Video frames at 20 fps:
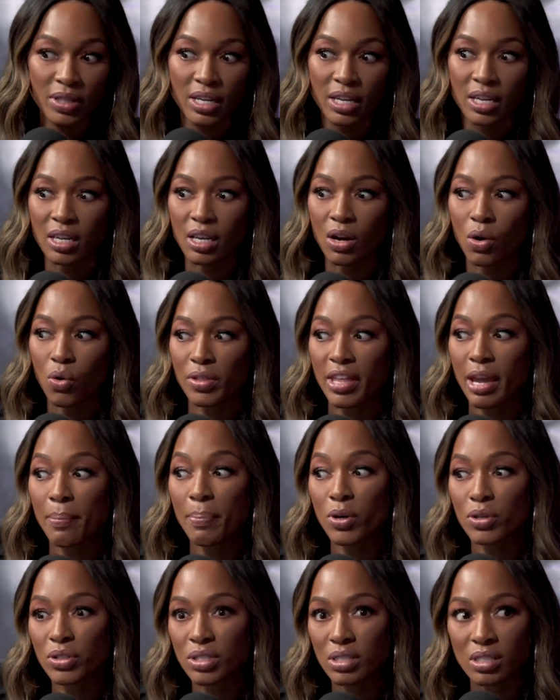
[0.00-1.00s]
they, or that
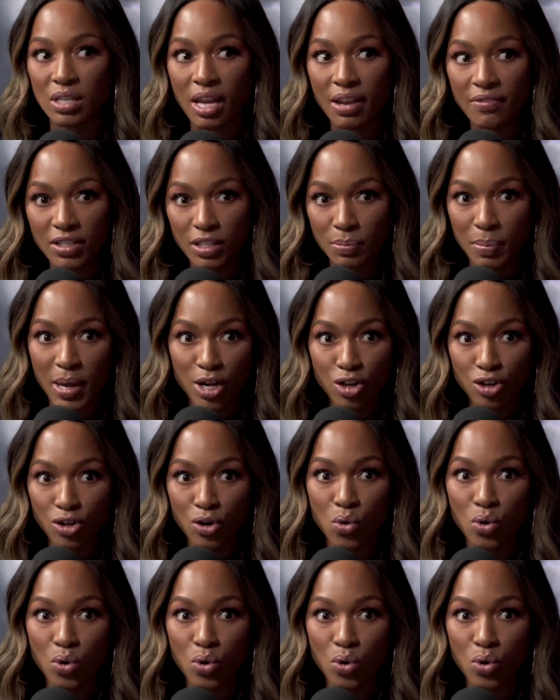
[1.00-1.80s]
person's life is better,